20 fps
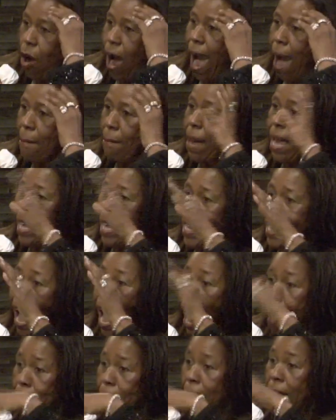So, you know,
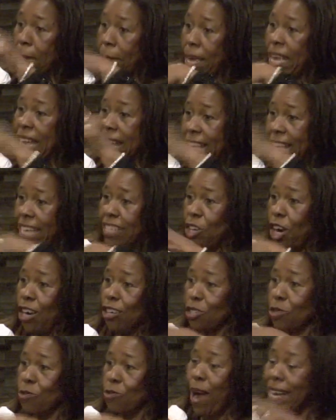I may, I
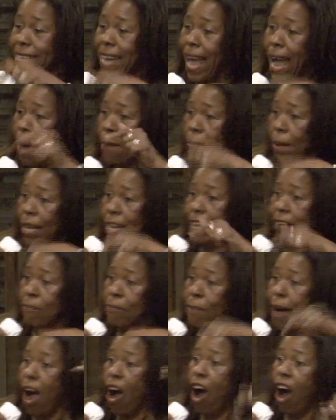may be in church
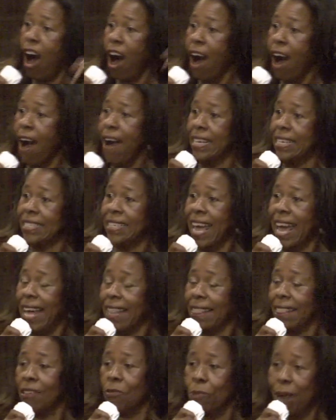right now, but if my
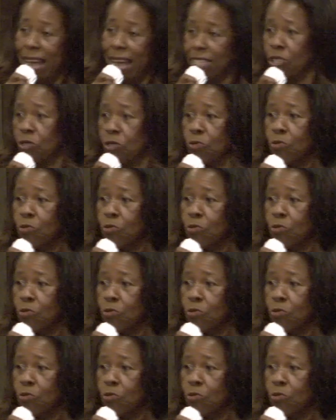heart is